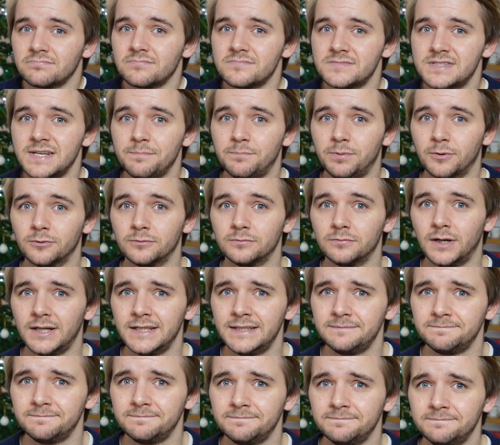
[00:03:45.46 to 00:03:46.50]
Simple, right?
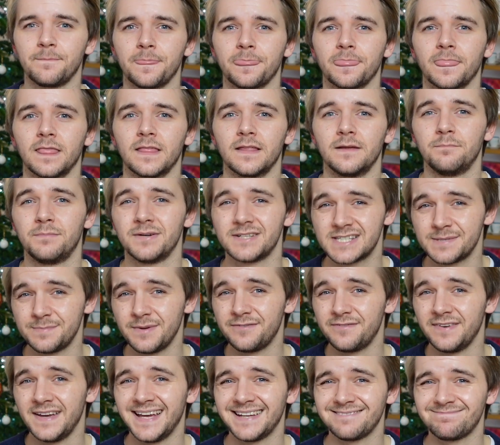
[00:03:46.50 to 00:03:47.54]
But to be
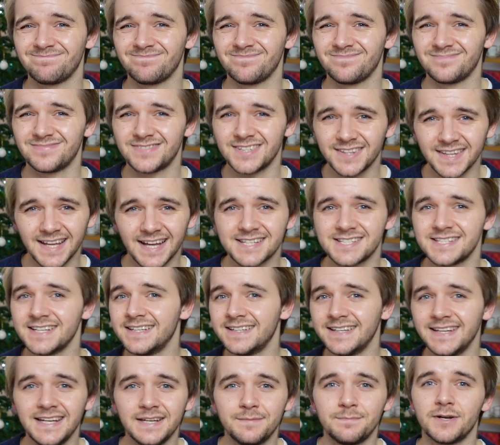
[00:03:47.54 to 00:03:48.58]
fair, do they actually
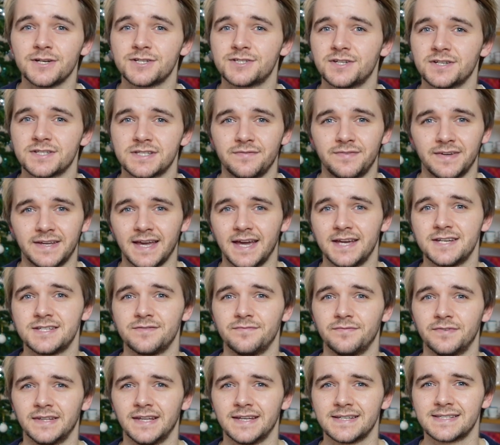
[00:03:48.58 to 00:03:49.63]
need much justification
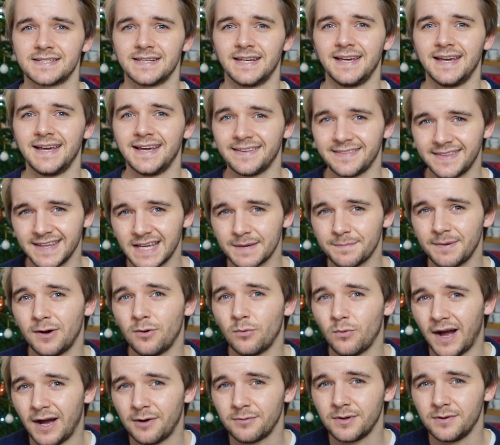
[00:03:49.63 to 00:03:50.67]
for this? Think
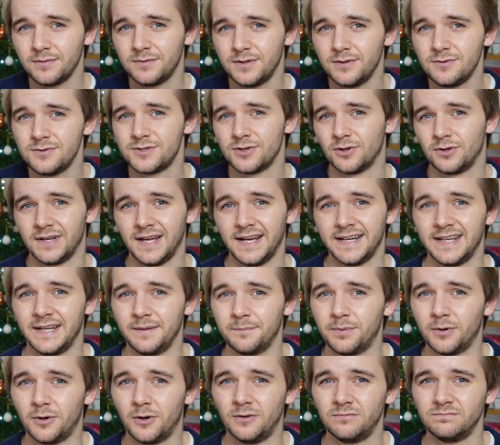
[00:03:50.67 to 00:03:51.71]
about how you use your Lightning
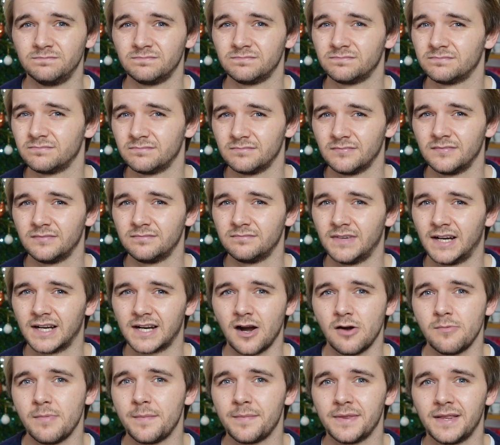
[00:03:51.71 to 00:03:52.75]
port. I
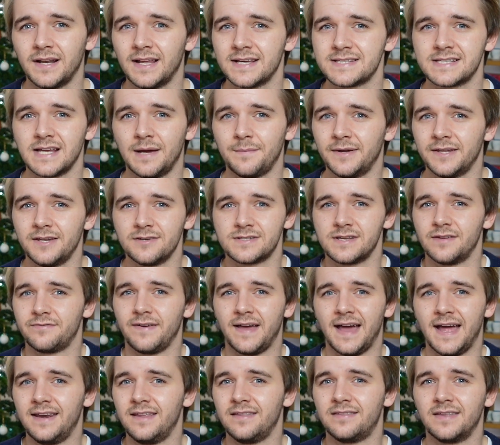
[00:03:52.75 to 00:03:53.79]
can't remember the last time I used it for
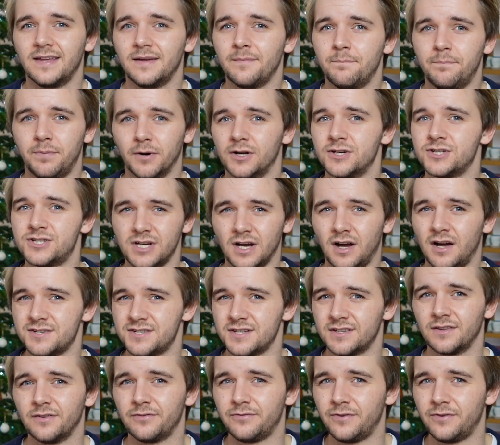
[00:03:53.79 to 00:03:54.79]
anything but charging the